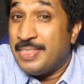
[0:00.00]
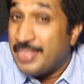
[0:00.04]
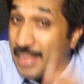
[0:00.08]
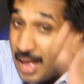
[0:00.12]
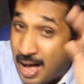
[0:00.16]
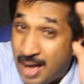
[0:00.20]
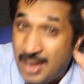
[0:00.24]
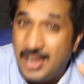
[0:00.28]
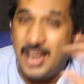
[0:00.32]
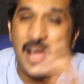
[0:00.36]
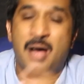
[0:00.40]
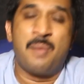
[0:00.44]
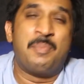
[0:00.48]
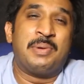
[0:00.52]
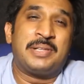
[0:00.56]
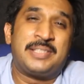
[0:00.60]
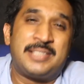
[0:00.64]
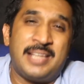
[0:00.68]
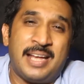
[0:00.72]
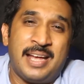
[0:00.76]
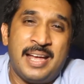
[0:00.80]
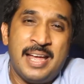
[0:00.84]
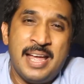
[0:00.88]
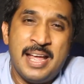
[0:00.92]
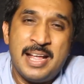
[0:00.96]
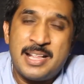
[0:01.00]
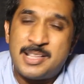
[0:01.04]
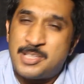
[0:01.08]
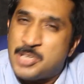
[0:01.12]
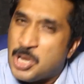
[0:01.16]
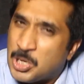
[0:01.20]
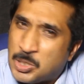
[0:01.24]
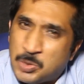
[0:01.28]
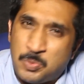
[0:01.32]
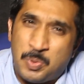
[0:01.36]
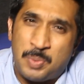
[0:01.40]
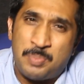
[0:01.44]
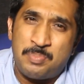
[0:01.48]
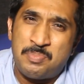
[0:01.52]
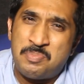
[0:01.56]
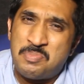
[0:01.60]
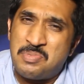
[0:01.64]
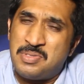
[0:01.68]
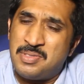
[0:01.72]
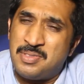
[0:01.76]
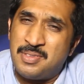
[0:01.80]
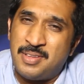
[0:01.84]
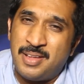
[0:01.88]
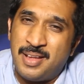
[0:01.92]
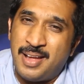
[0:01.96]
Nalamathe tattvam.
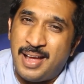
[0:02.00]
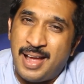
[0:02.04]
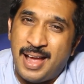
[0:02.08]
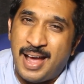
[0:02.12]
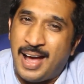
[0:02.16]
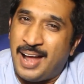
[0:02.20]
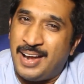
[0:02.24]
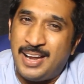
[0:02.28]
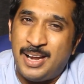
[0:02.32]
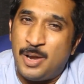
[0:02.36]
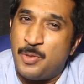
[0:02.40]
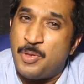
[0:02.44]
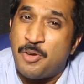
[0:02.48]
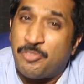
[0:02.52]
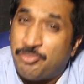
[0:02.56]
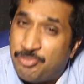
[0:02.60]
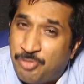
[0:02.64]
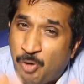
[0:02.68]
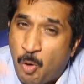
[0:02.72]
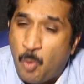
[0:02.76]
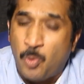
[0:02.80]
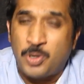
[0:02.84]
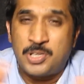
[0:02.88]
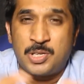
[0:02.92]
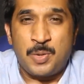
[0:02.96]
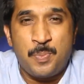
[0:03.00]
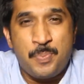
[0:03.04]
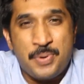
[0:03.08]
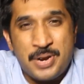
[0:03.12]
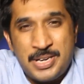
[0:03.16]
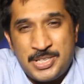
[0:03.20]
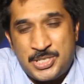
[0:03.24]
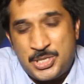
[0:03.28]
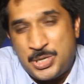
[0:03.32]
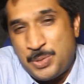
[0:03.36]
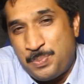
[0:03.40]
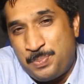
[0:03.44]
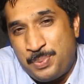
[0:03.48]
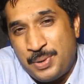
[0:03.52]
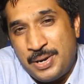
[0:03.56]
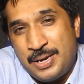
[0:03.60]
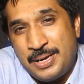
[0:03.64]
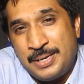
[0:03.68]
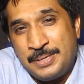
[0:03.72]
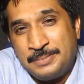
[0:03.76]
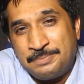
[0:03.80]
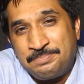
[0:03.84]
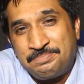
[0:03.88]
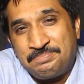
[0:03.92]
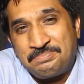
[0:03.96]
Hallelujah. The fourth principle
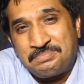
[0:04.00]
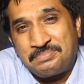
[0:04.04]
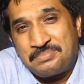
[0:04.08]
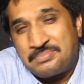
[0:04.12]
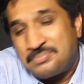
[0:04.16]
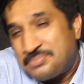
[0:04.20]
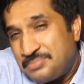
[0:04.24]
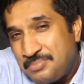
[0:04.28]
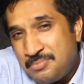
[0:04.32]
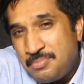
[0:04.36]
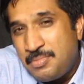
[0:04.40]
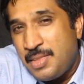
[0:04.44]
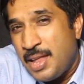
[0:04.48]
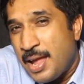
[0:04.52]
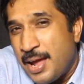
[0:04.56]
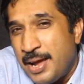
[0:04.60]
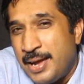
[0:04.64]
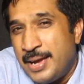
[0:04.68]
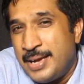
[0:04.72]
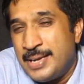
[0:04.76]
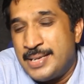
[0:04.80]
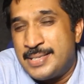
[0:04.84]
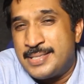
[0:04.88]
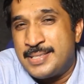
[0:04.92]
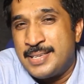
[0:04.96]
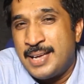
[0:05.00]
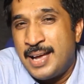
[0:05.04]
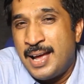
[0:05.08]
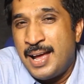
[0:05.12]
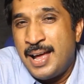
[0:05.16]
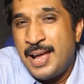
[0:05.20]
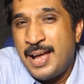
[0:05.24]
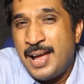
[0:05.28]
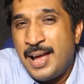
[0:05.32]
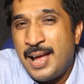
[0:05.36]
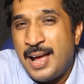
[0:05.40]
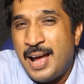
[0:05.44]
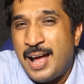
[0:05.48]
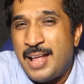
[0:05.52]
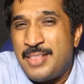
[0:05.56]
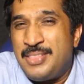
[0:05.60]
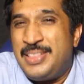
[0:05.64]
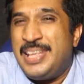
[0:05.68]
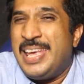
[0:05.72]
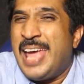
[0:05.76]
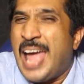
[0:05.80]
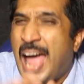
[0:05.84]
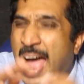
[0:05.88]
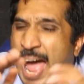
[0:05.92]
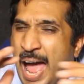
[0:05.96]
is
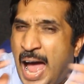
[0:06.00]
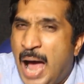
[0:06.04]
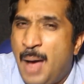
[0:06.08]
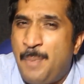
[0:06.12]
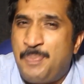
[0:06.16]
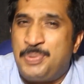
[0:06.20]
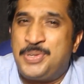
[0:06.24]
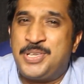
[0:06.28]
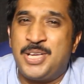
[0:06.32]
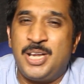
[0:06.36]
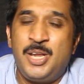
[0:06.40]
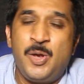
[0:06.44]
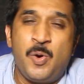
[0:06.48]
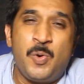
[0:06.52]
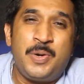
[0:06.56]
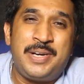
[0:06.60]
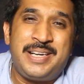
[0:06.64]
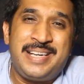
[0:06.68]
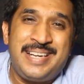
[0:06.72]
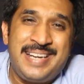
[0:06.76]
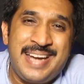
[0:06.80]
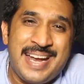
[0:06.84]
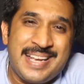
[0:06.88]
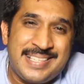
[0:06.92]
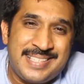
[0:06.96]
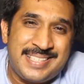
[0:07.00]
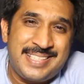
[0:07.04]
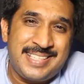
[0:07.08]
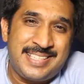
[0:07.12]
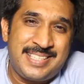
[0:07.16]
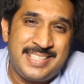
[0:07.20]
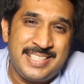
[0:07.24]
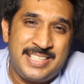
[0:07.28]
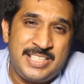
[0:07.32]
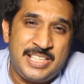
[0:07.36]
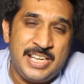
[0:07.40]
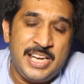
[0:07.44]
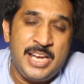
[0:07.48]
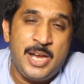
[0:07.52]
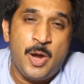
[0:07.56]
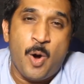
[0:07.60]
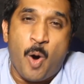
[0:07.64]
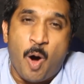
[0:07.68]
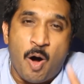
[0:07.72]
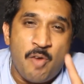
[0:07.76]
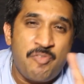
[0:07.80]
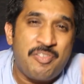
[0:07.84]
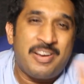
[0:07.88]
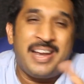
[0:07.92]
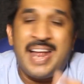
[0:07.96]
the absolute necessity
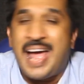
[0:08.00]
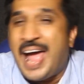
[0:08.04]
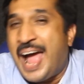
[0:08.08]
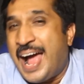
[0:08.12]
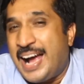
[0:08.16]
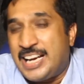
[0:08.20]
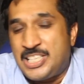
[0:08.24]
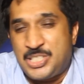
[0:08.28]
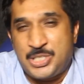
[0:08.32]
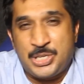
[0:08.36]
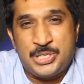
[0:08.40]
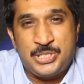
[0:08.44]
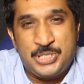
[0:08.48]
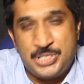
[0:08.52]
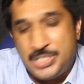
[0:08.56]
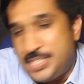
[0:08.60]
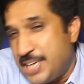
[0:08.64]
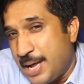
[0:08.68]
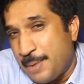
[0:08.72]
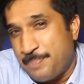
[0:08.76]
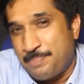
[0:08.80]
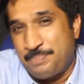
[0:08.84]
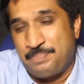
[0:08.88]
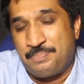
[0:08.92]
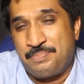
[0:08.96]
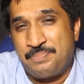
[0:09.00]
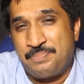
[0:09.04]
of an action step.